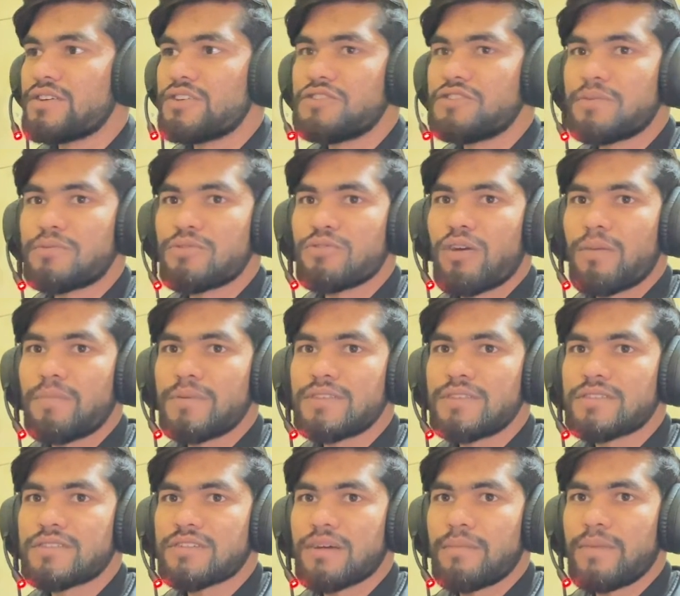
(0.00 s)
You have to copy
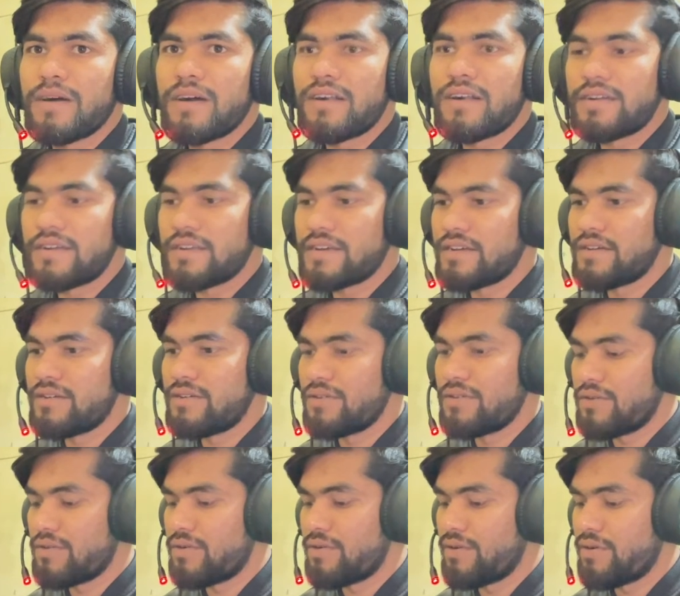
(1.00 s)
this command,
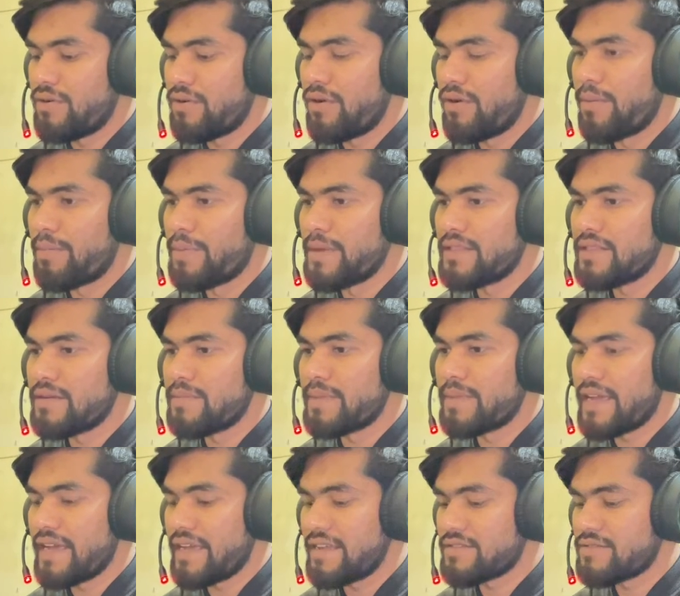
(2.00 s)
open the
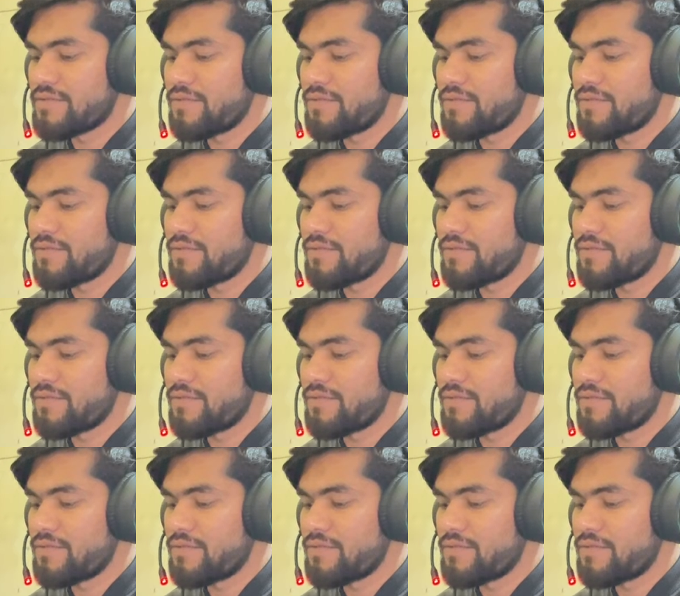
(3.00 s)
place,